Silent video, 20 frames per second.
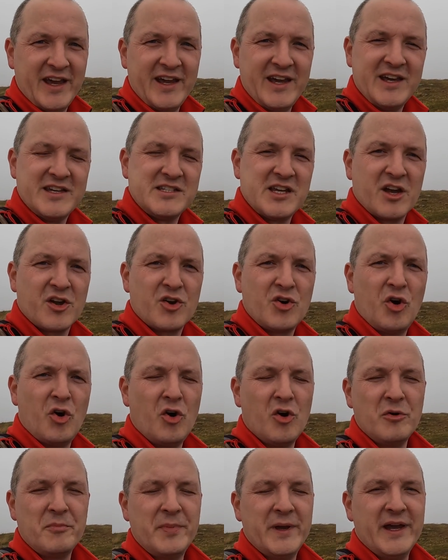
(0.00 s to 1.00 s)
It is a
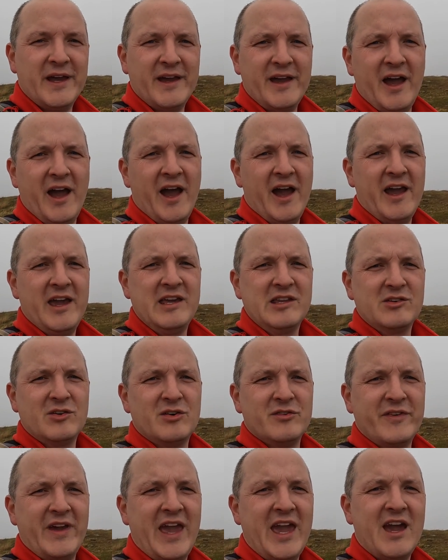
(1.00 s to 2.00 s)
Corbett at a height
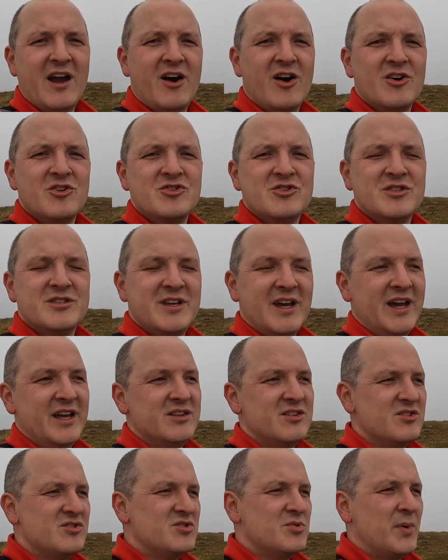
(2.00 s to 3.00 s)
of
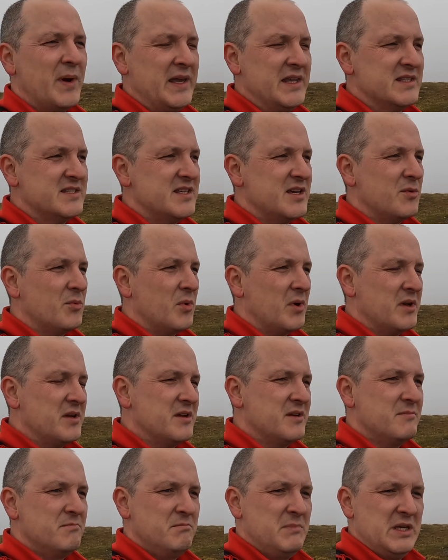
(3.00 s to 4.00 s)
821
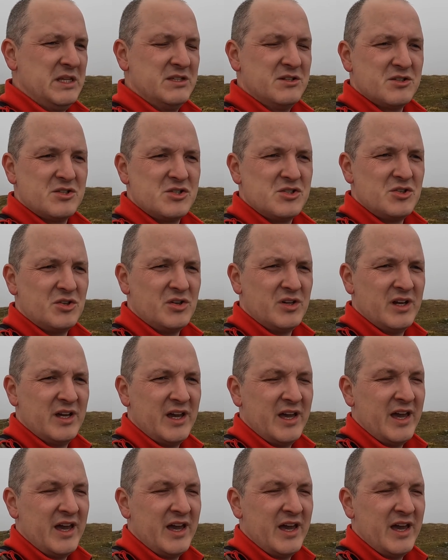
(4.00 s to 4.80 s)
metres, so